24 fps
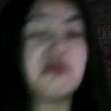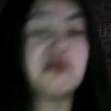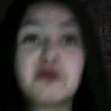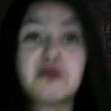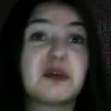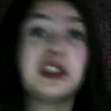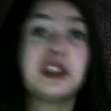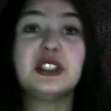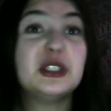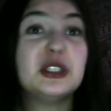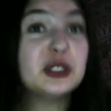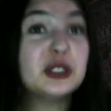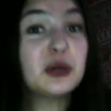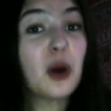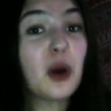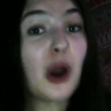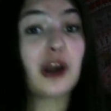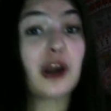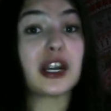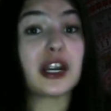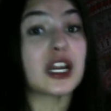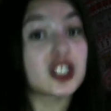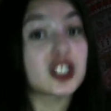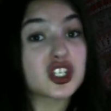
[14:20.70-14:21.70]
When you
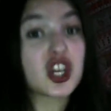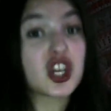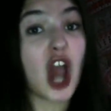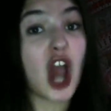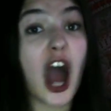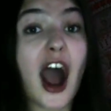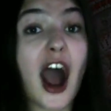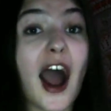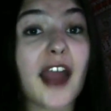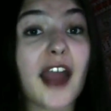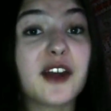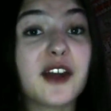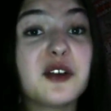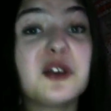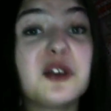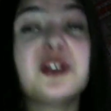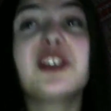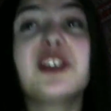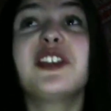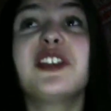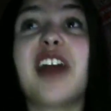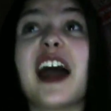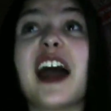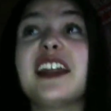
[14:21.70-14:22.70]
are a child,
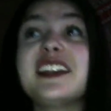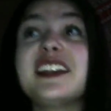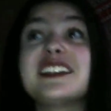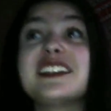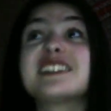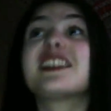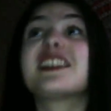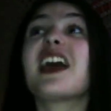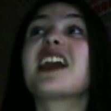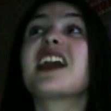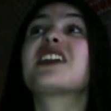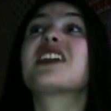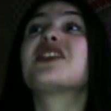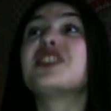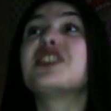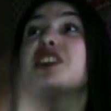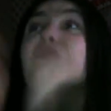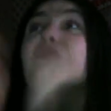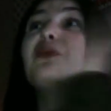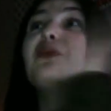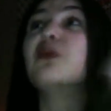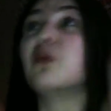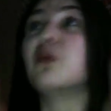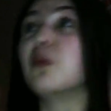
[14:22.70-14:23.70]
that is, like,
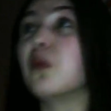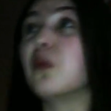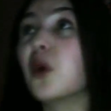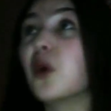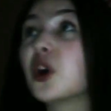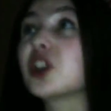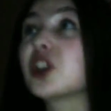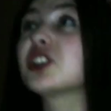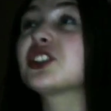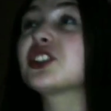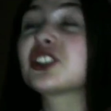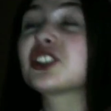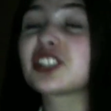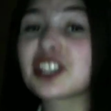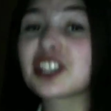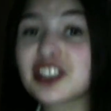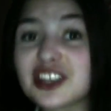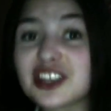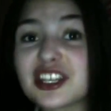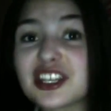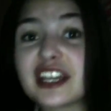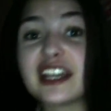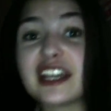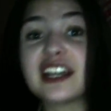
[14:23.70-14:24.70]
the worst
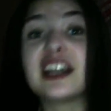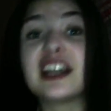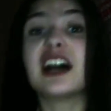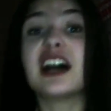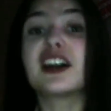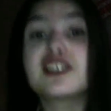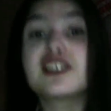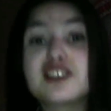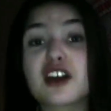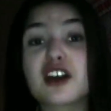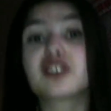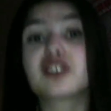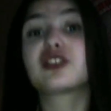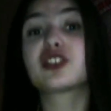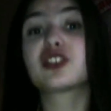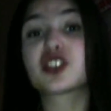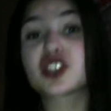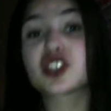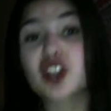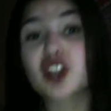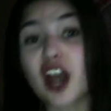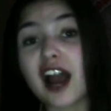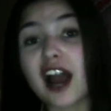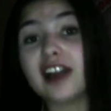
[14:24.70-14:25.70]
thing another
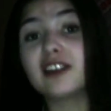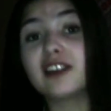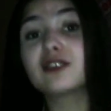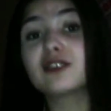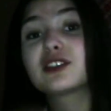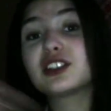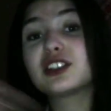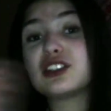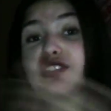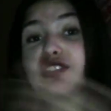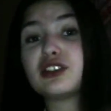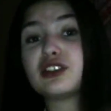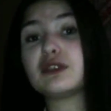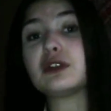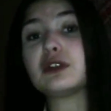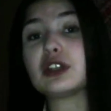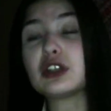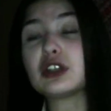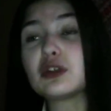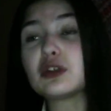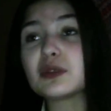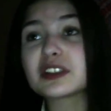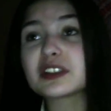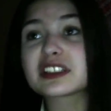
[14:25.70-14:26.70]
child can do to
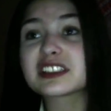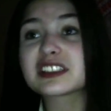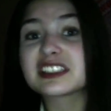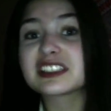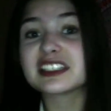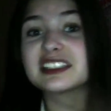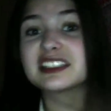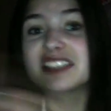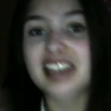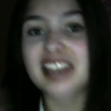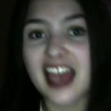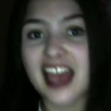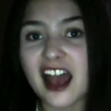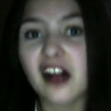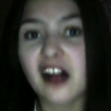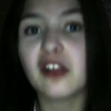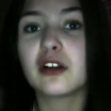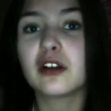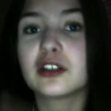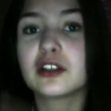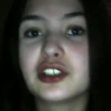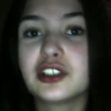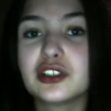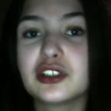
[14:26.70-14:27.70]
you, is to tell
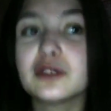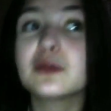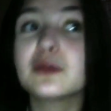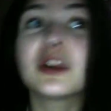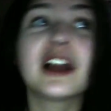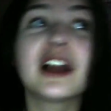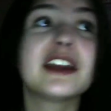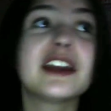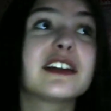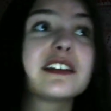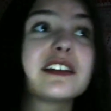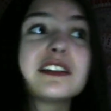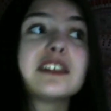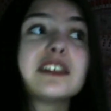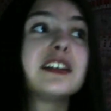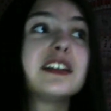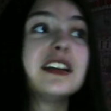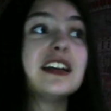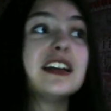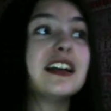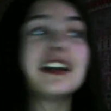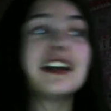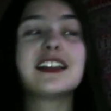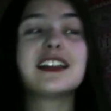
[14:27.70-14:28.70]
on you. Like,
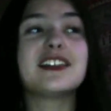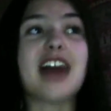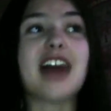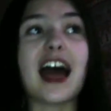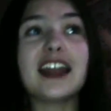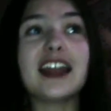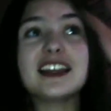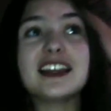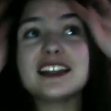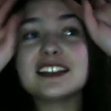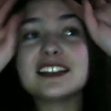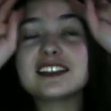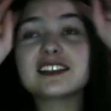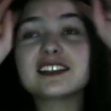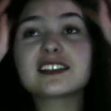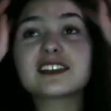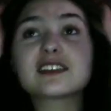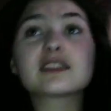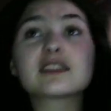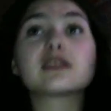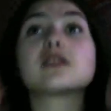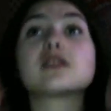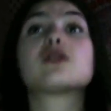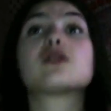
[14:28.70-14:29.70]
that
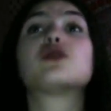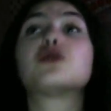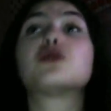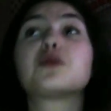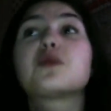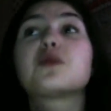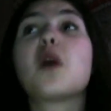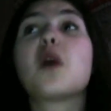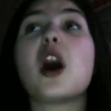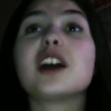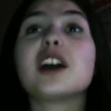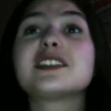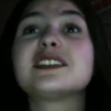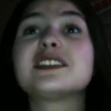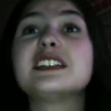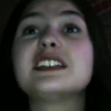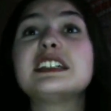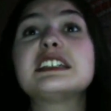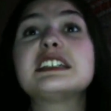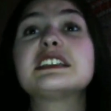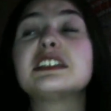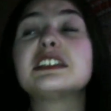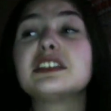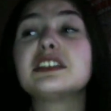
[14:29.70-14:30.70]
is
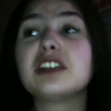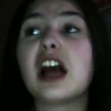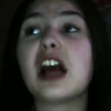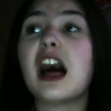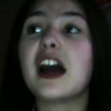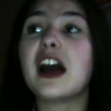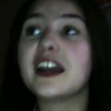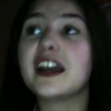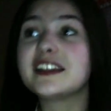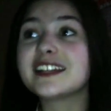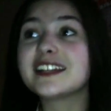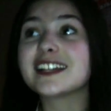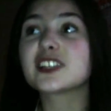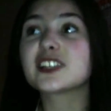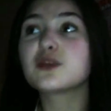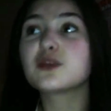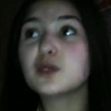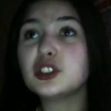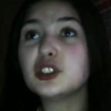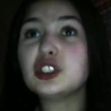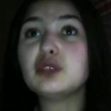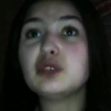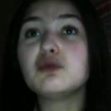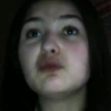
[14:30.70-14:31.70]
crossing the line. That's
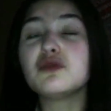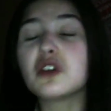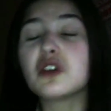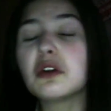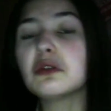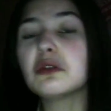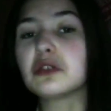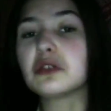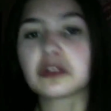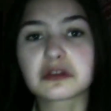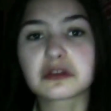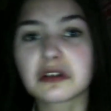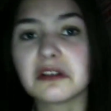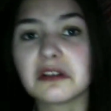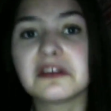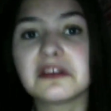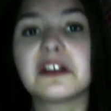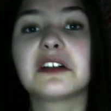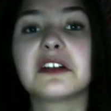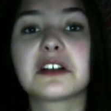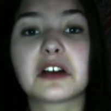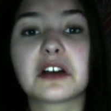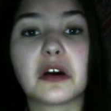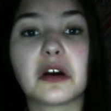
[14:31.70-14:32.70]
when you know you're no
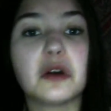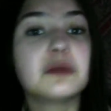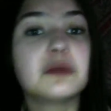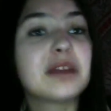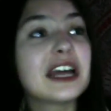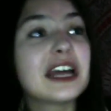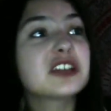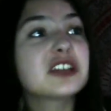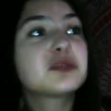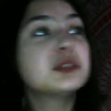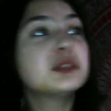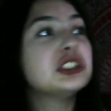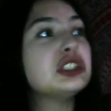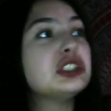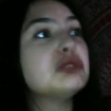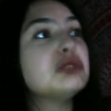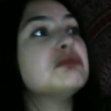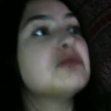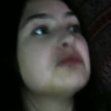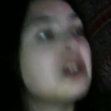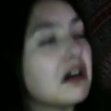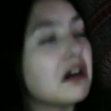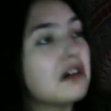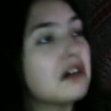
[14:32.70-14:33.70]
longer home. That's when you
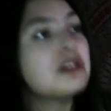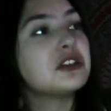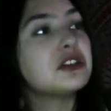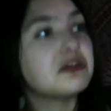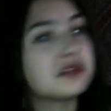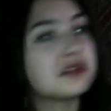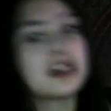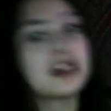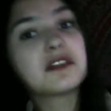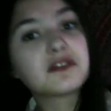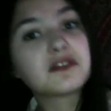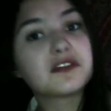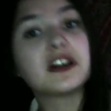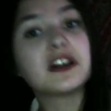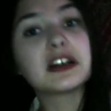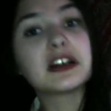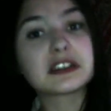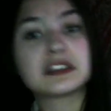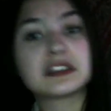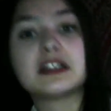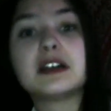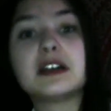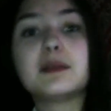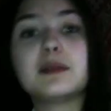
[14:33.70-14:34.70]
know you done
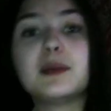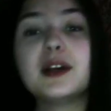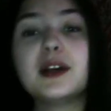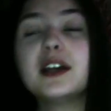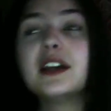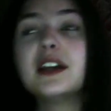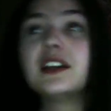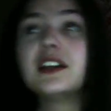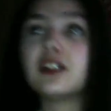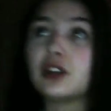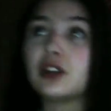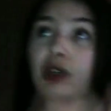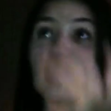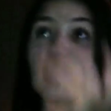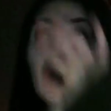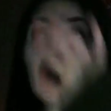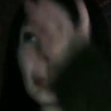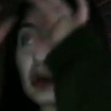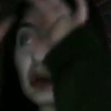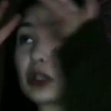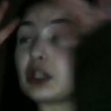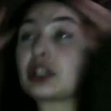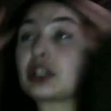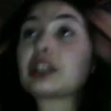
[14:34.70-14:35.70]
fucked up, you know,
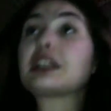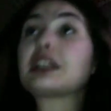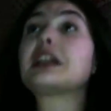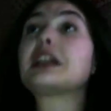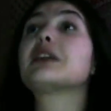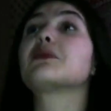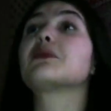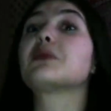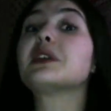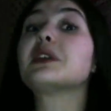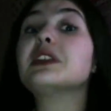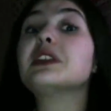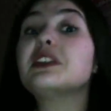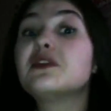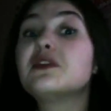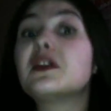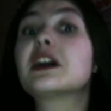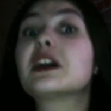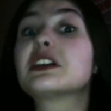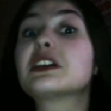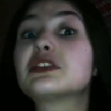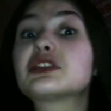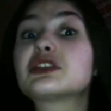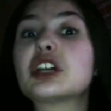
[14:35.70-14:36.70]
or you're gonna get in really
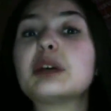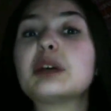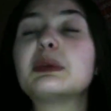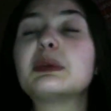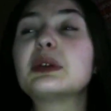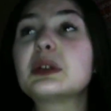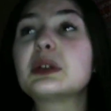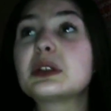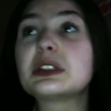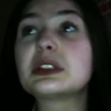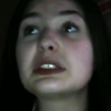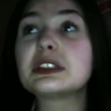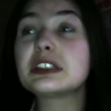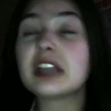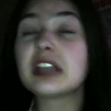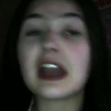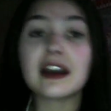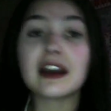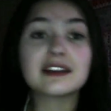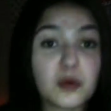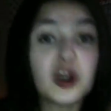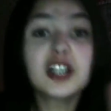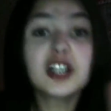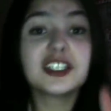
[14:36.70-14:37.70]
fucking trouble, or, yeah.
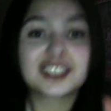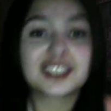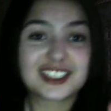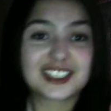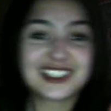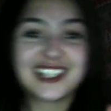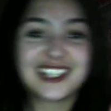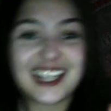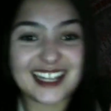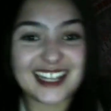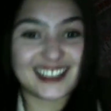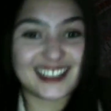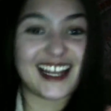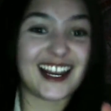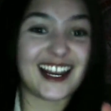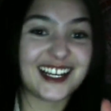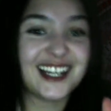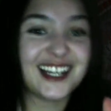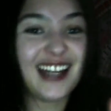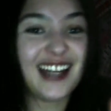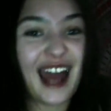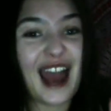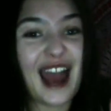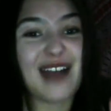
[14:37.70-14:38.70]
Worst thing that
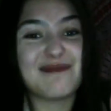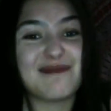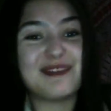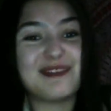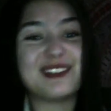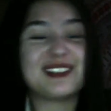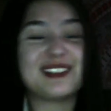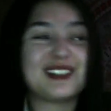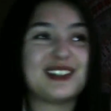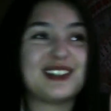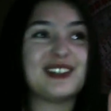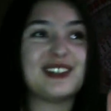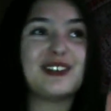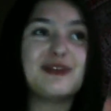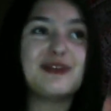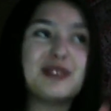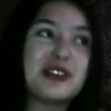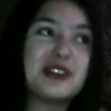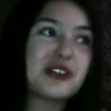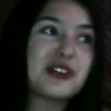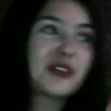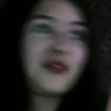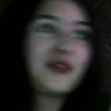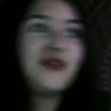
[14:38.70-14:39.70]
could happen to you
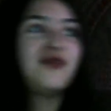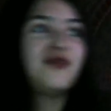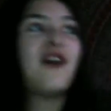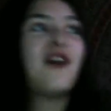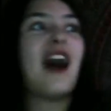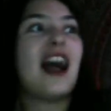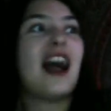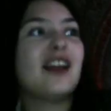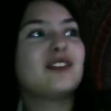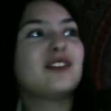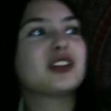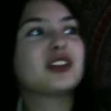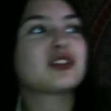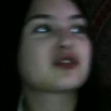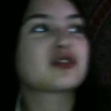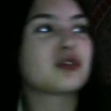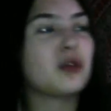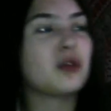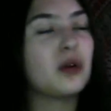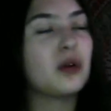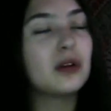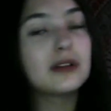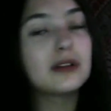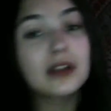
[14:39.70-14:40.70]
when you're 5 years
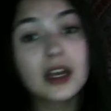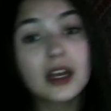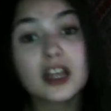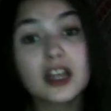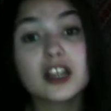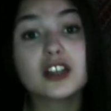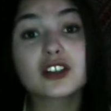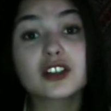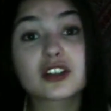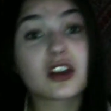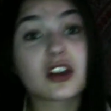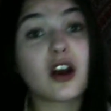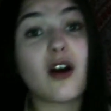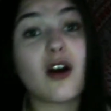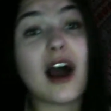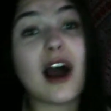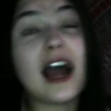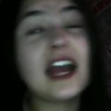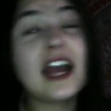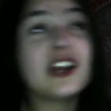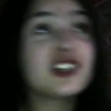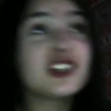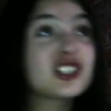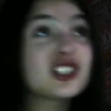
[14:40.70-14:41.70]
old. So
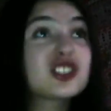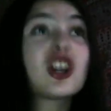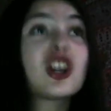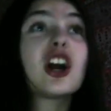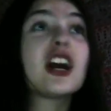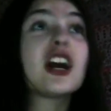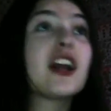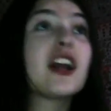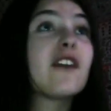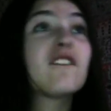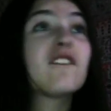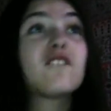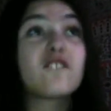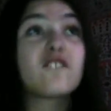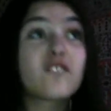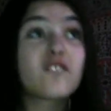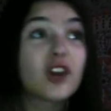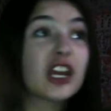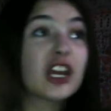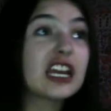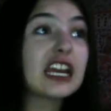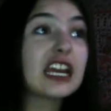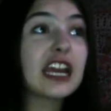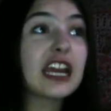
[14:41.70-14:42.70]
I started
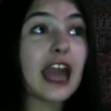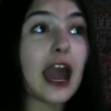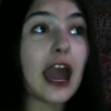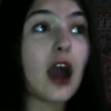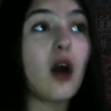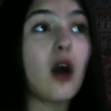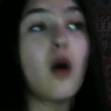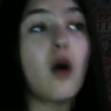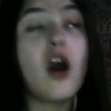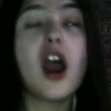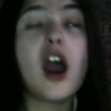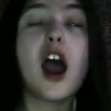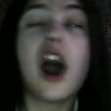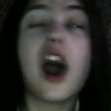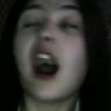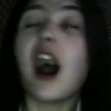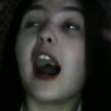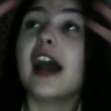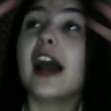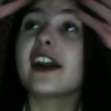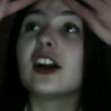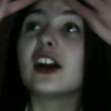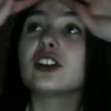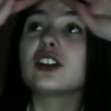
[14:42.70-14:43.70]
freaking out.
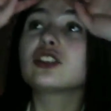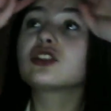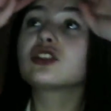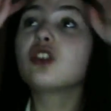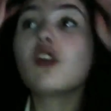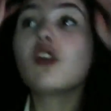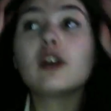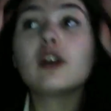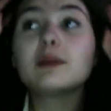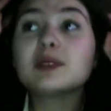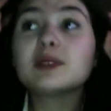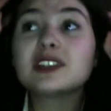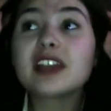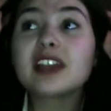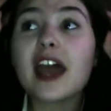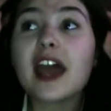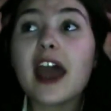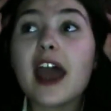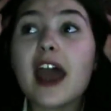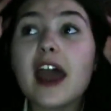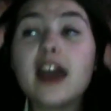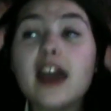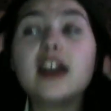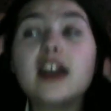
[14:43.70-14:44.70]
I got so
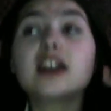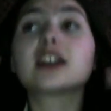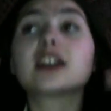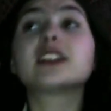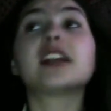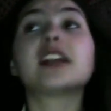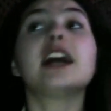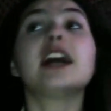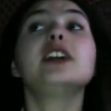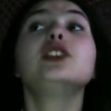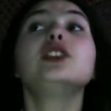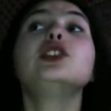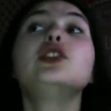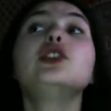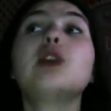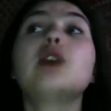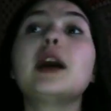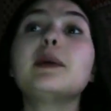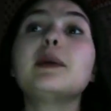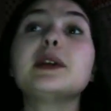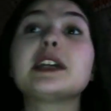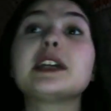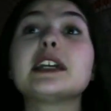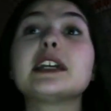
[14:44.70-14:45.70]
upset, because I knew
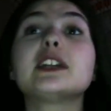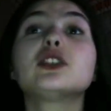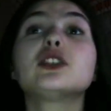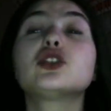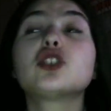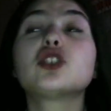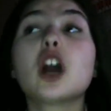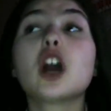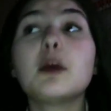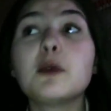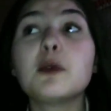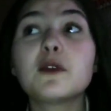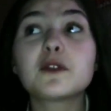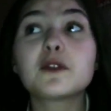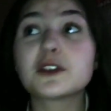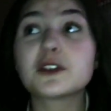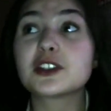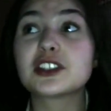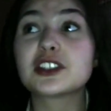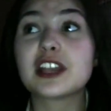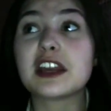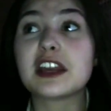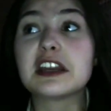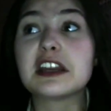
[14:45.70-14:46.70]
I would get in trouble for
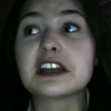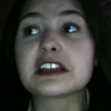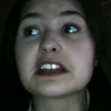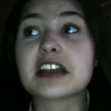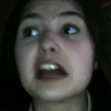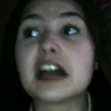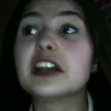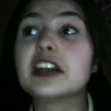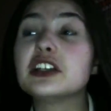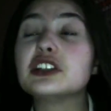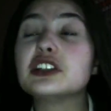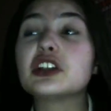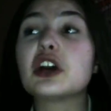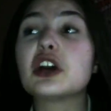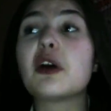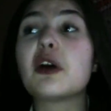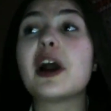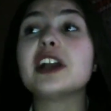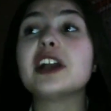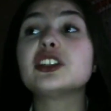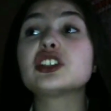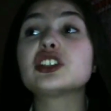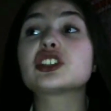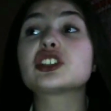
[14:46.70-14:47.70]
saying that, you know.
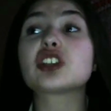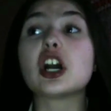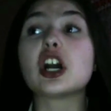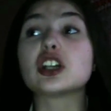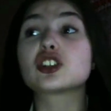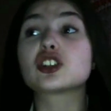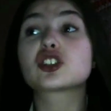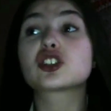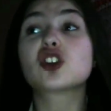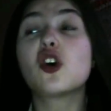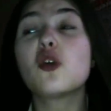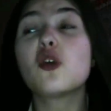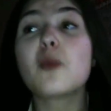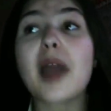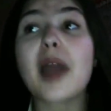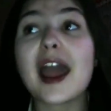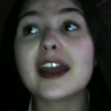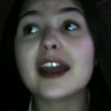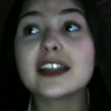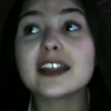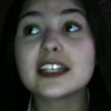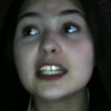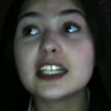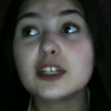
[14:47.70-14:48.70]
I just got so
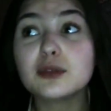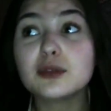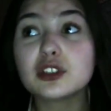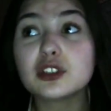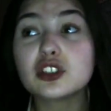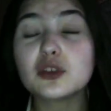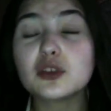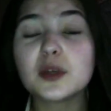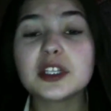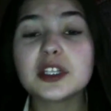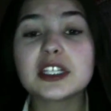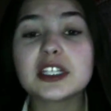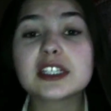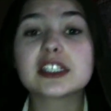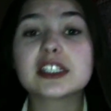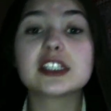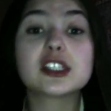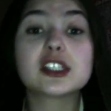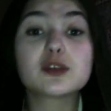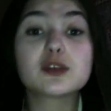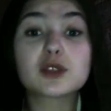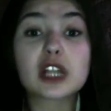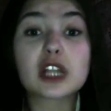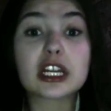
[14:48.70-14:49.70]
mad that he was doing this,
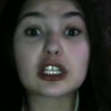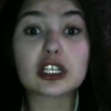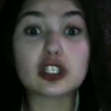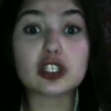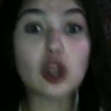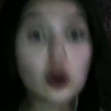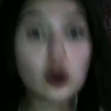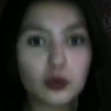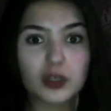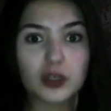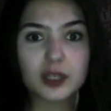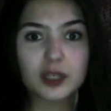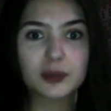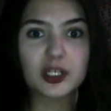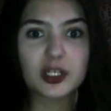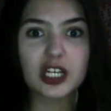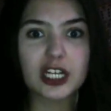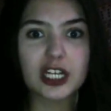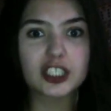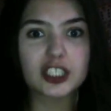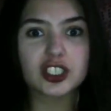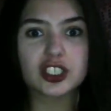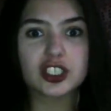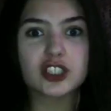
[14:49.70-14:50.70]
and there were, like, no
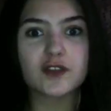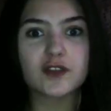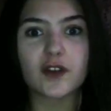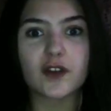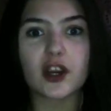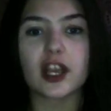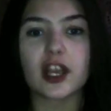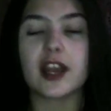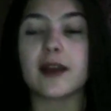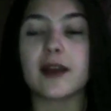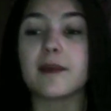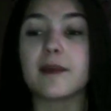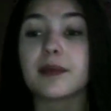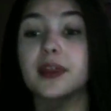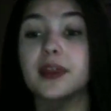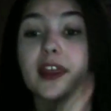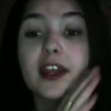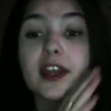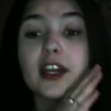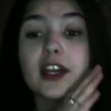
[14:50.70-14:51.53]
repercussions for him.